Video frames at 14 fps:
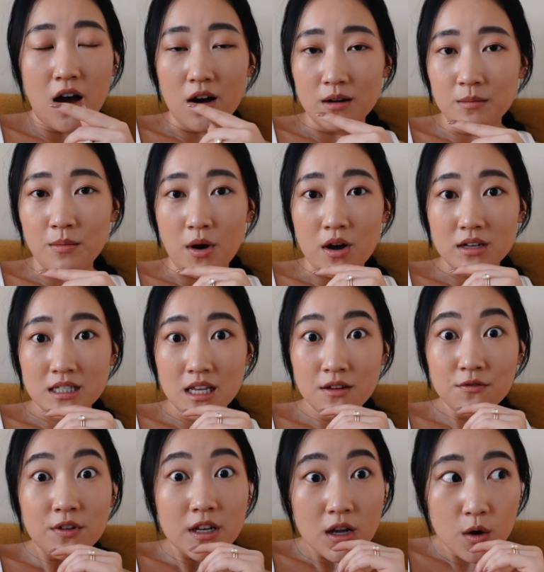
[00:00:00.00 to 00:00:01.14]
unboxing
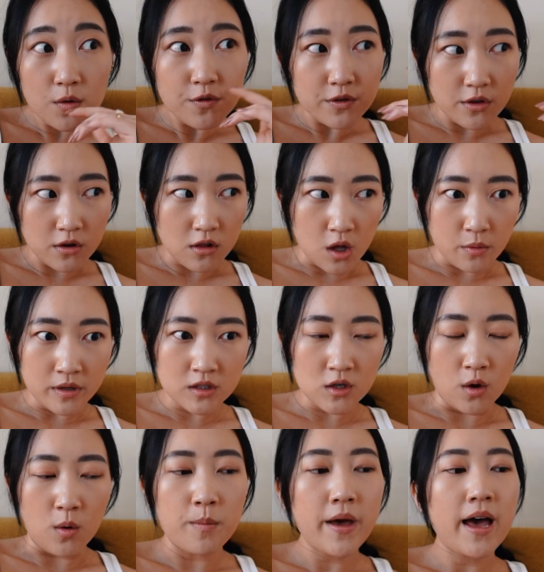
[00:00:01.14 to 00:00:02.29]
video for the Chloe
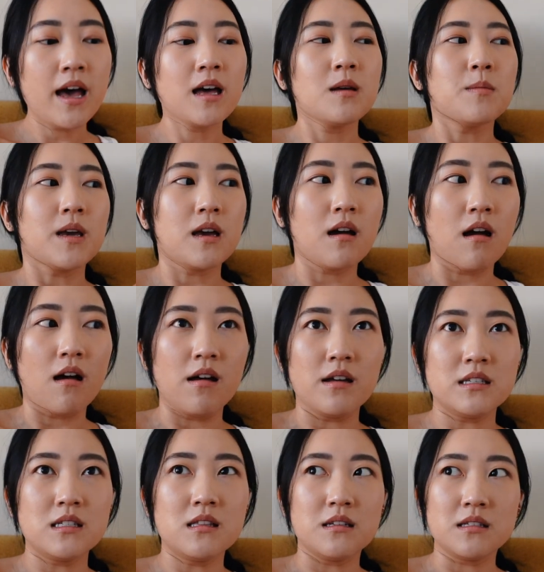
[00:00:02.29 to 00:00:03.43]
tote bag
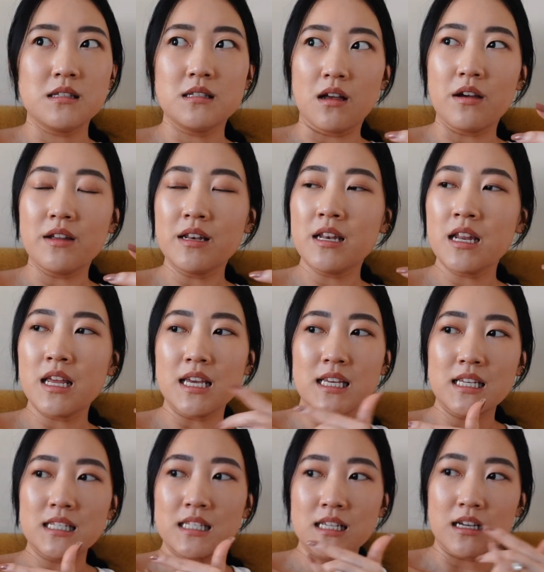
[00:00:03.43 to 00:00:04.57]
because the sun
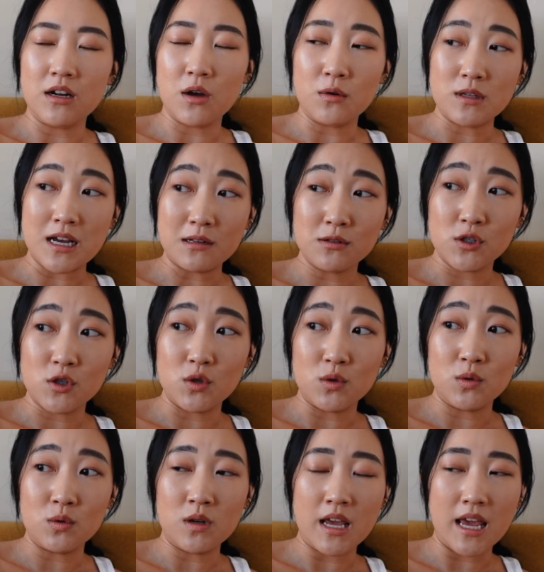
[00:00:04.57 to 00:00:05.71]
is gonna go down
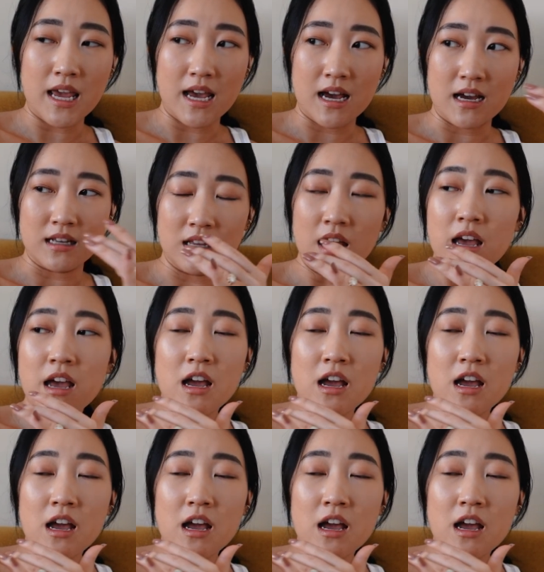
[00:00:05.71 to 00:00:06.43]
soon and